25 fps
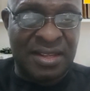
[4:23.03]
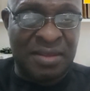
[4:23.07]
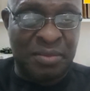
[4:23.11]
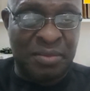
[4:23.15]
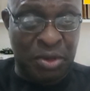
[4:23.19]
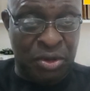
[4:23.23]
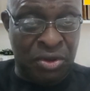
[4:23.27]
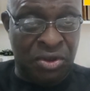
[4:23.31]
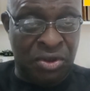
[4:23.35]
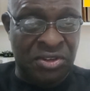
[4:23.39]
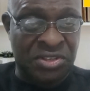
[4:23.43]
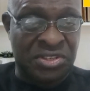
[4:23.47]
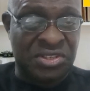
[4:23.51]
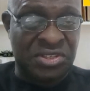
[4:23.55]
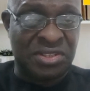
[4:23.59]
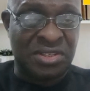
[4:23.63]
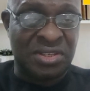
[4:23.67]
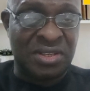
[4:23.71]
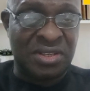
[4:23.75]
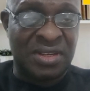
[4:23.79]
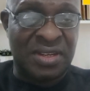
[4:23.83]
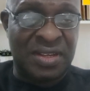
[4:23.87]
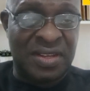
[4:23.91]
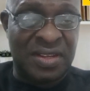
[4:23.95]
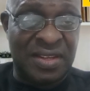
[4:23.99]

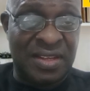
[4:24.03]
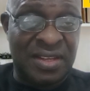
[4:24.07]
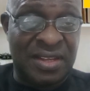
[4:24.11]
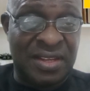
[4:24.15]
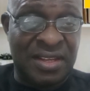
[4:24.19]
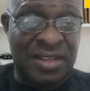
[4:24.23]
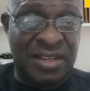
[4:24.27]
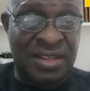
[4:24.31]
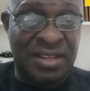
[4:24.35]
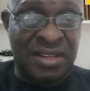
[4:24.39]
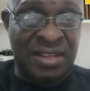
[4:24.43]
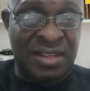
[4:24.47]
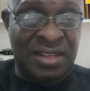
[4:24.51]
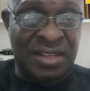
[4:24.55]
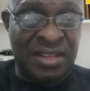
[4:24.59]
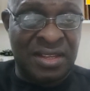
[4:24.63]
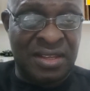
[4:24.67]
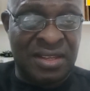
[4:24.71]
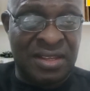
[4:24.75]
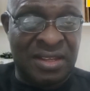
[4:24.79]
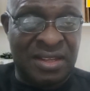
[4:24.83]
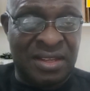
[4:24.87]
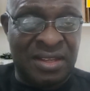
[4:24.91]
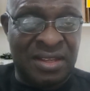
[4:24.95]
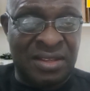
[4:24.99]
Because
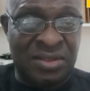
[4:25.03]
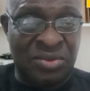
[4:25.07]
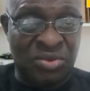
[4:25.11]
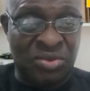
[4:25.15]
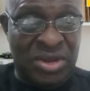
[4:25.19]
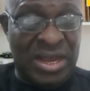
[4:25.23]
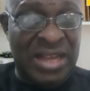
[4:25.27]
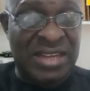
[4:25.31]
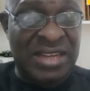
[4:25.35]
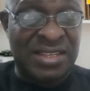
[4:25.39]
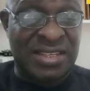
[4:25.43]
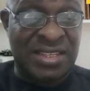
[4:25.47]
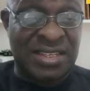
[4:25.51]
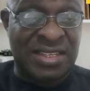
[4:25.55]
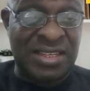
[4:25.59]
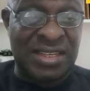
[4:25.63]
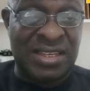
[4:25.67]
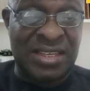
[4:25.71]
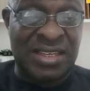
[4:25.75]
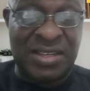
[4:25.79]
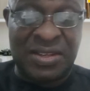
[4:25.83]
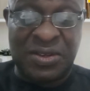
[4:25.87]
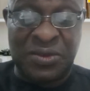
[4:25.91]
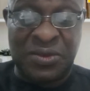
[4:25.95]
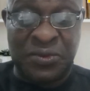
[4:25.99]
you can see
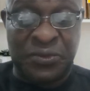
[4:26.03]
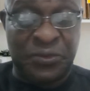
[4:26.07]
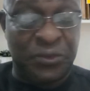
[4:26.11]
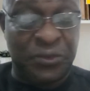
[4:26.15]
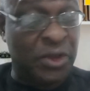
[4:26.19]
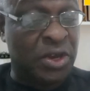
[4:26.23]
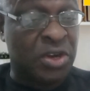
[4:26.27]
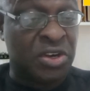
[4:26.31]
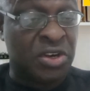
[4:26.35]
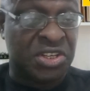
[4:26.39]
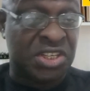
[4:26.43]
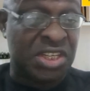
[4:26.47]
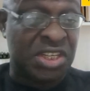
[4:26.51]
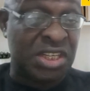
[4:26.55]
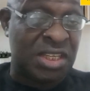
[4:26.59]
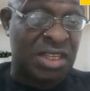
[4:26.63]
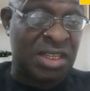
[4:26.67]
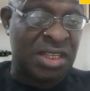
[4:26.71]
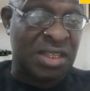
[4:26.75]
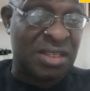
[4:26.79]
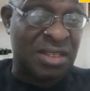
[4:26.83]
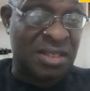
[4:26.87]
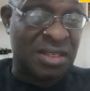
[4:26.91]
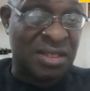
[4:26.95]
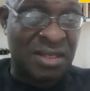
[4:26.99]
the
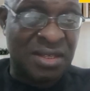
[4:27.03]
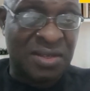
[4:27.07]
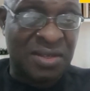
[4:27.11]
ferocity